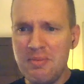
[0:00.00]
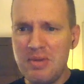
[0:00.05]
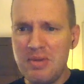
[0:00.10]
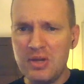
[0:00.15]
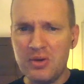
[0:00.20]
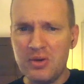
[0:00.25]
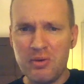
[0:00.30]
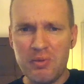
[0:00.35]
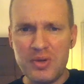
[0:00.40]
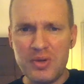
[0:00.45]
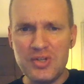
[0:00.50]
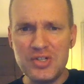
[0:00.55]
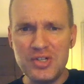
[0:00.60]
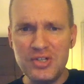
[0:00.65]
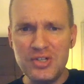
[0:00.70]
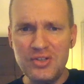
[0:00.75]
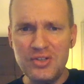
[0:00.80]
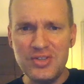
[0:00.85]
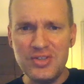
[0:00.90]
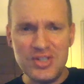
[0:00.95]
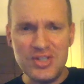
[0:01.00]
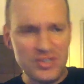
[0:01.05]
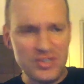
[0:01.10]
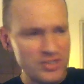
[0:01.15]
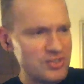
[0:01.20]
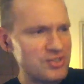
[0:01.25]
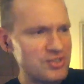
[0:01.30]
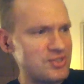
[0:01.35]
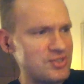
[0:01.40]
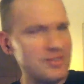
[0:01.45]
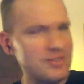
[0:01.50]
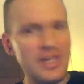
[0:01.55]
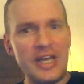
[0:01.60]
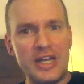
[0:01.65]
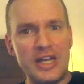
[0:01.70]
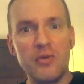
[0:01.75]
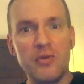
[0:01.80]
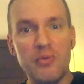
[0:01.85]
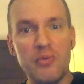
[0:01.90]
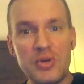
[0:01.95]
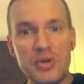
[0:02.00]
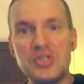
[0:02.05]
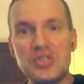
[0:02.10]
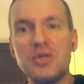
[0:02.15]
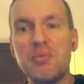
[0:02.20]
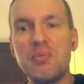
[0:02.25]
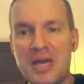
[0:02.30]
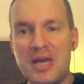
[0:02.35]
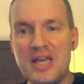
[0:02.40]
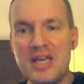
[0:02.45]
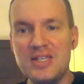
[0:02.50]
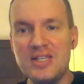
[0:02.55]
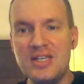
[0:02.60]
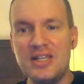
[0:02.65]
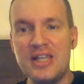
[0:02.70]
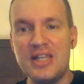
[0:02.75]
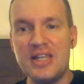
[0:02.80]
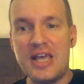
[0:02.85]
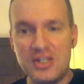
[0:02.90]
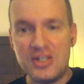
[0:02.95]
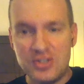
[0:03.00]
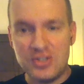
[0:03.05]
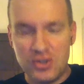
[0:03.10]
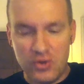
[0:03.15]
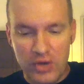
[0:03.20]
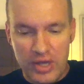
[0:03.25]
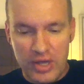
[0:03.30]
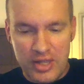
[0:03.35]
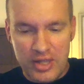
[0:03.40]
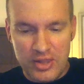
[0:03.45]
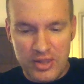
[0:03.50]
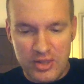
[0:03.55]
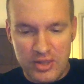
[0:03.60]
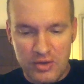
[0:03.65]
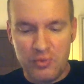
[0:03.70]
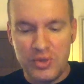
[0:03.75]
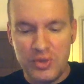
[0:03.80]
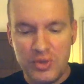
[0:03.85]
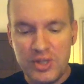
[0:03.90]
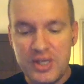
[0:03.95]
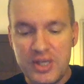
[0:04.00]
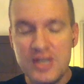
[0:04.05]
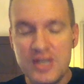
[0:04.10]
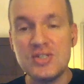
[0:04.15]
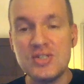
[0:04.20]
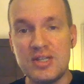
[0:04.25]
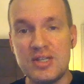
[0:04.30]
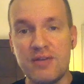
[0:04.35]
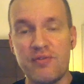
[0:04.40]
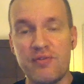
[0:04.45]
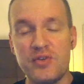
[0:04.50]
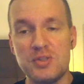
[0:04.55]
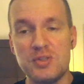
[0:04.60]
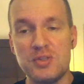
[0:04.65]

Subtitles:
me an original? This looks like an original painting. And so there really is a difference